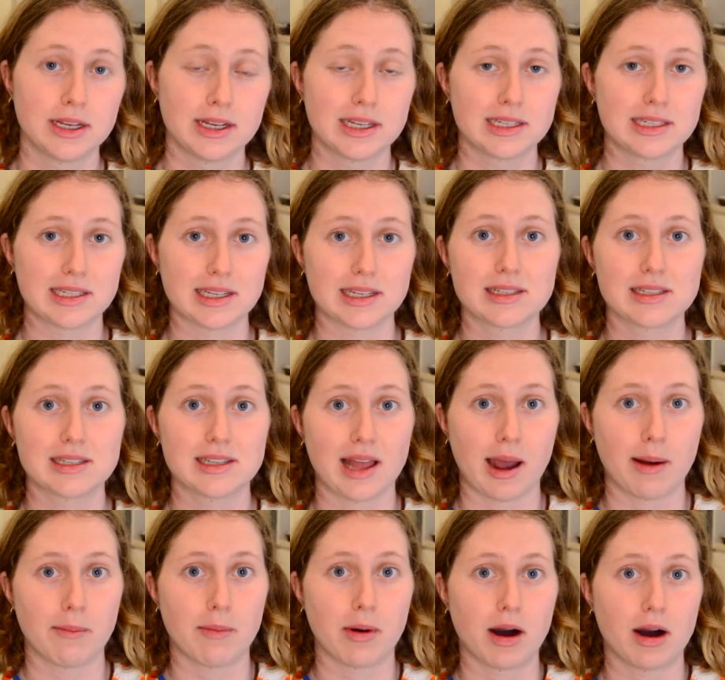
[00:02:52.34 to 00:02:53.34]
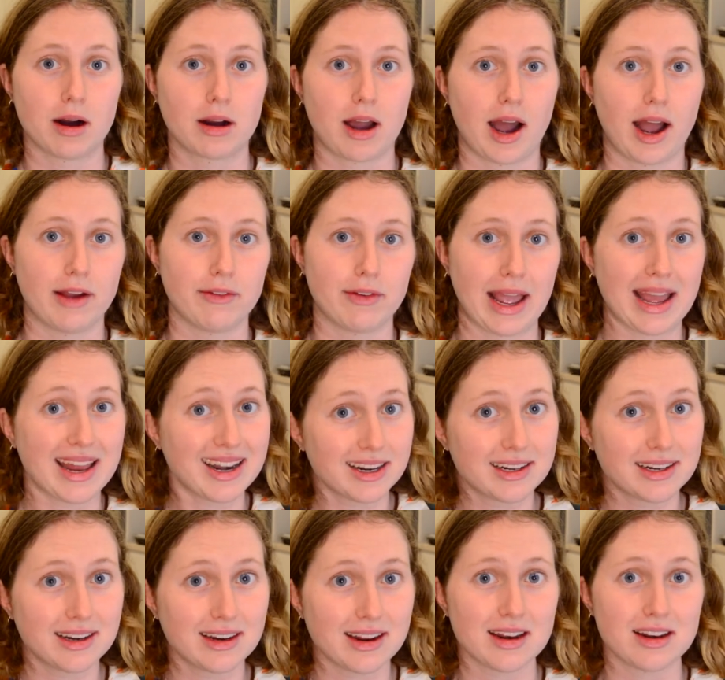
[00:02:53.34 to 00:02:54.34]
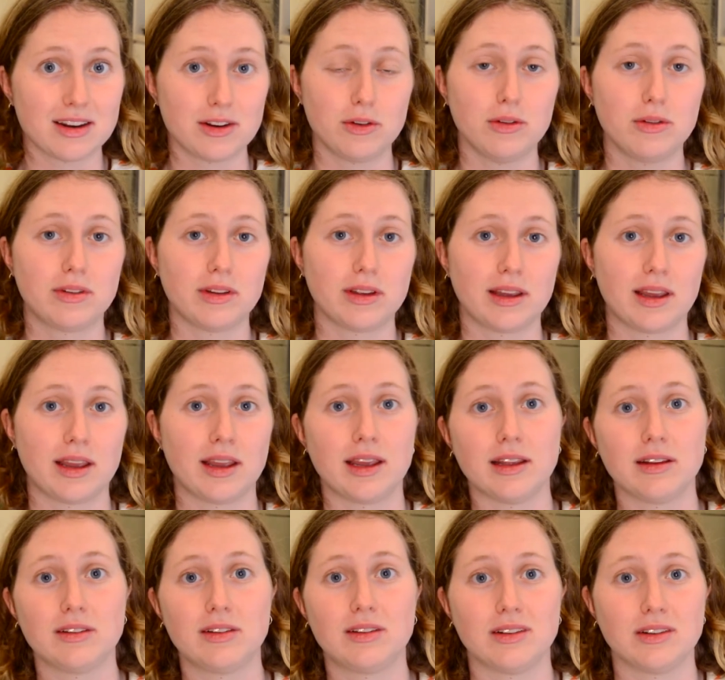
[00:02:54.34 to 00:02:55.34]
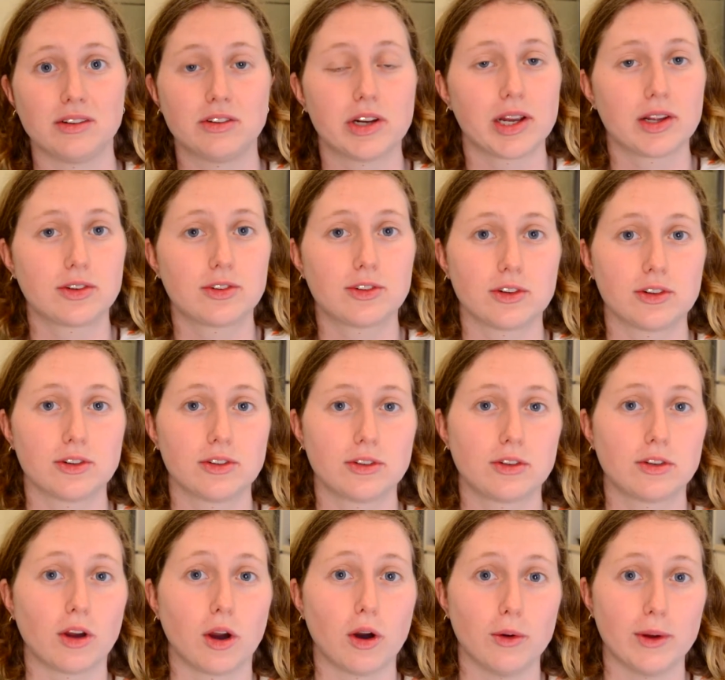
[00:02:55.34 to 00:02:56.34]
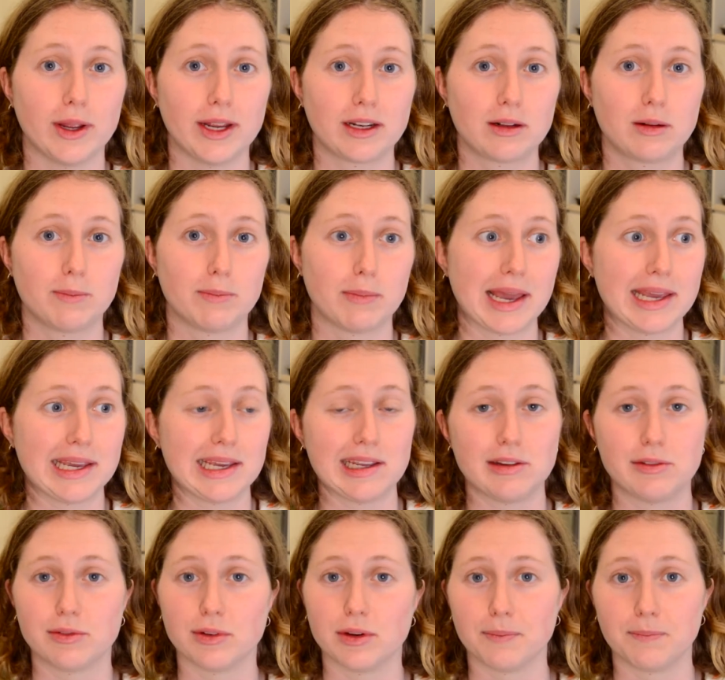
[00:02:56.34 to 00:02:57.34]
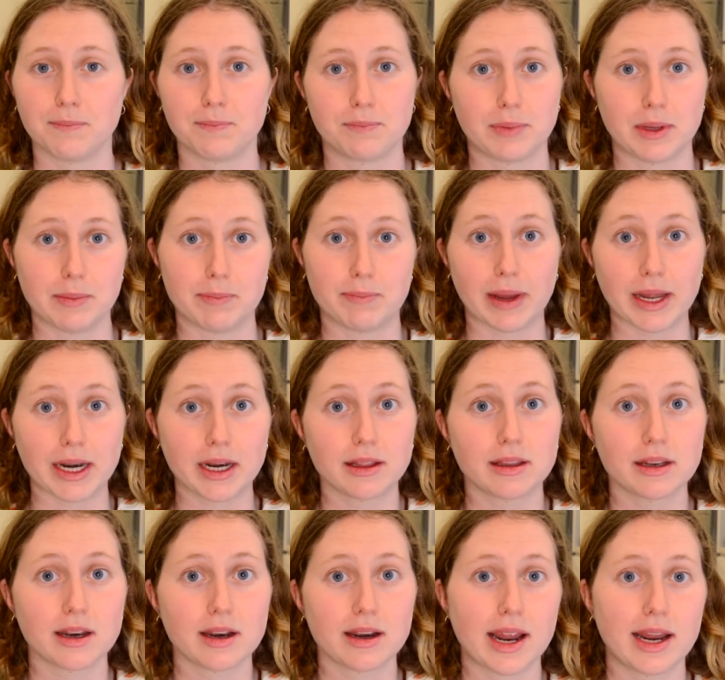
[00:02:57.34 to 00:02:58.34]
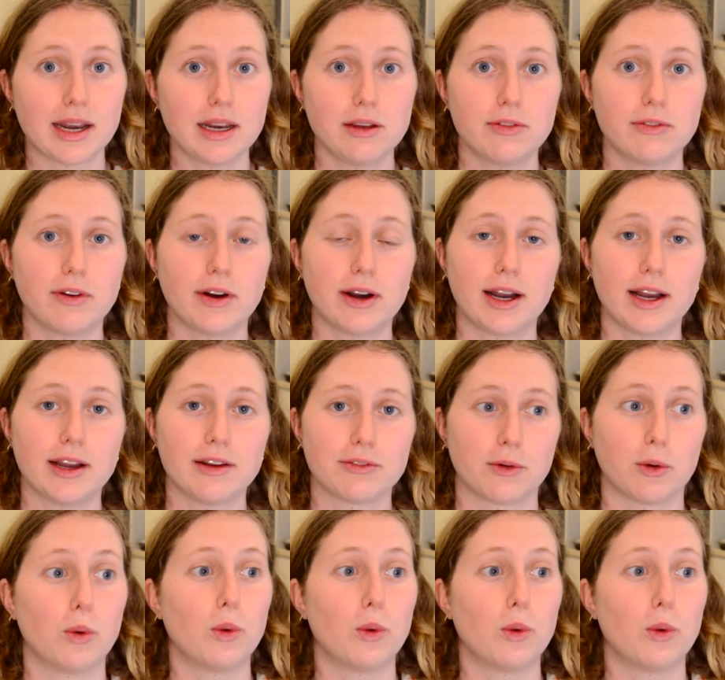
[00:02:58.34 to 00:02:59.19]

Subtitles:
Since that mark, I've edited it using his suggestions, so it may even be better than an 85,